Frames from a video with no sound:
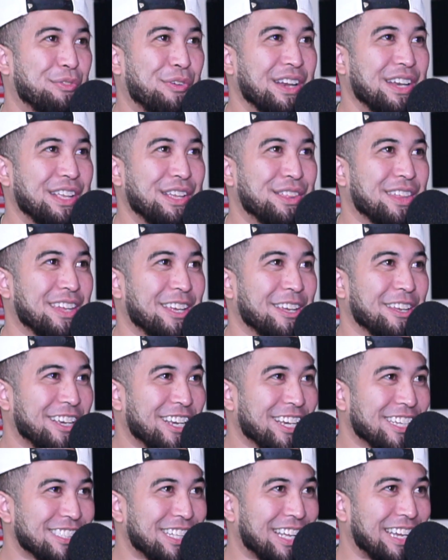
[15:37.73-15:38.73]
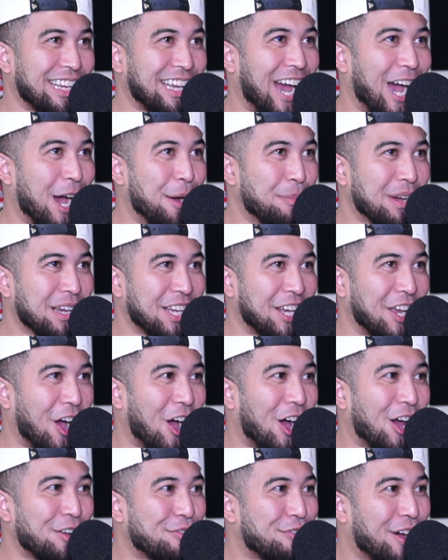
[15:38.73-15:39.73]
the funny thing, because like I'm a
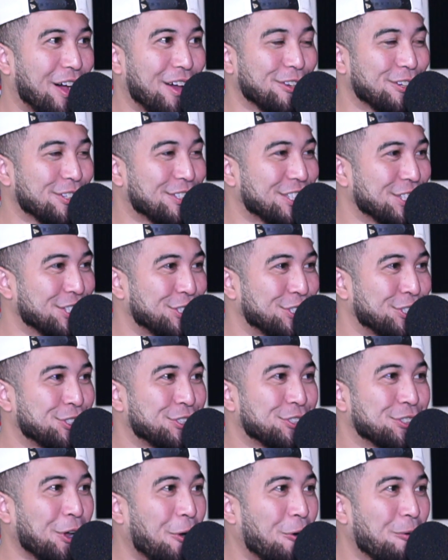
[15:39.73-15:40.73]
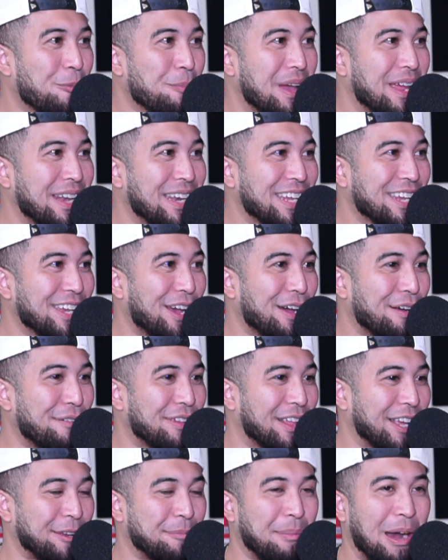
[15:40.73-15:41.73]
godfather to so many
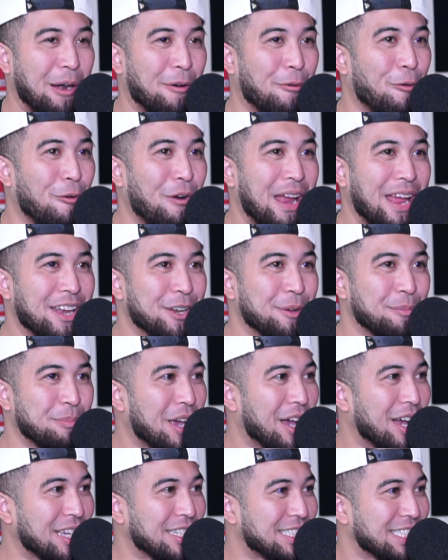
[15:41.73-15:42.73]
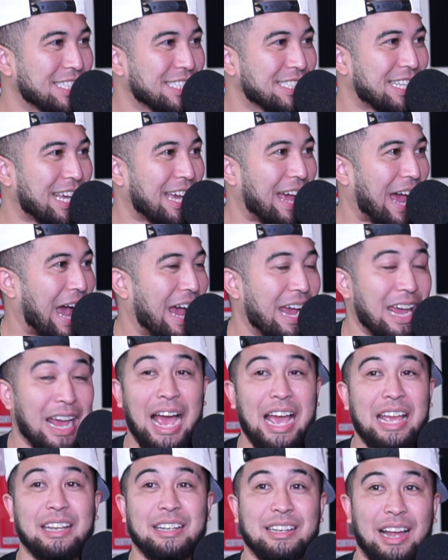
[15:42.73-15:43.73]
of like my random cousins that
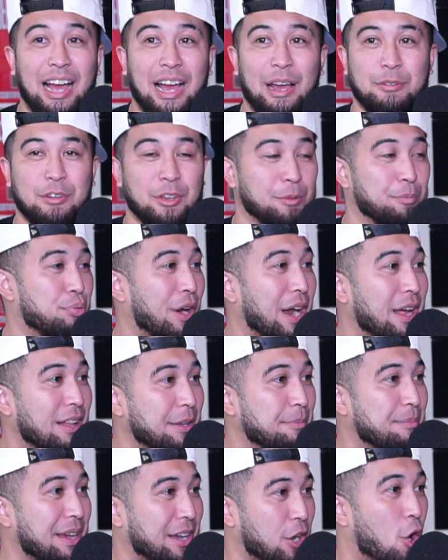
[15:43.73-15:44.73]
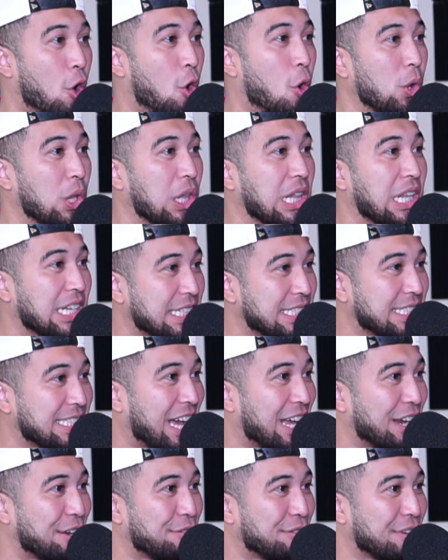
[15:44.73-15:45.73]
I could probably make a whole
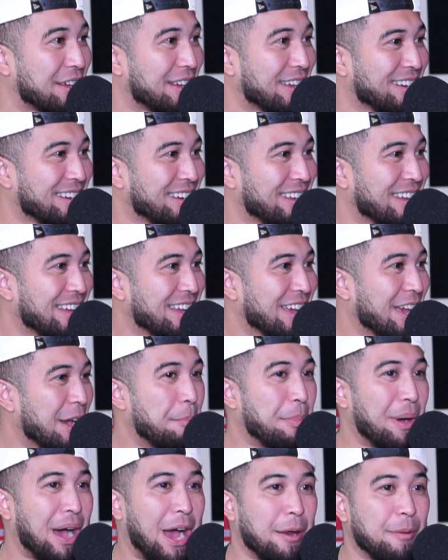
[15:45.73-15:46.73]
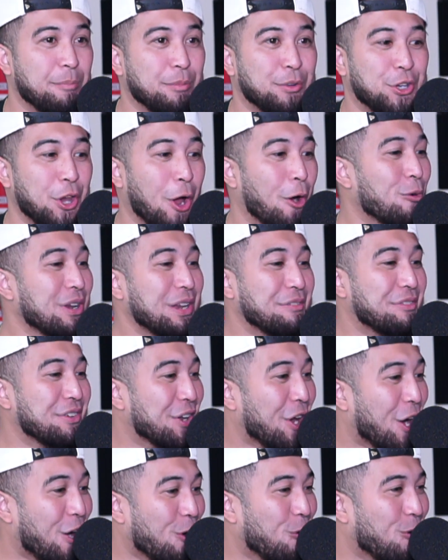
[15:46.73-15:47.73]
list out of it. I'm sick. But I don't
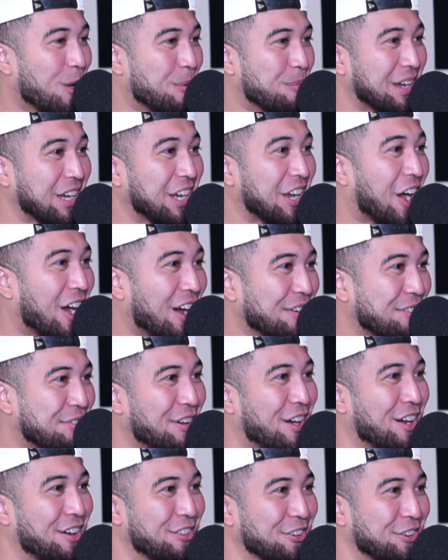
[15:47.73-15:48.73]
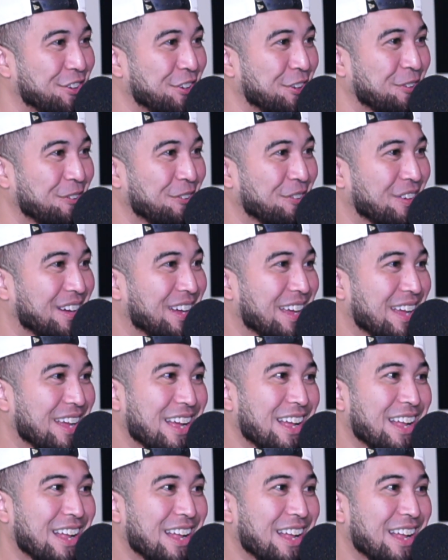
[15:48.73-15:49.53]
even know who I'm a godfather to.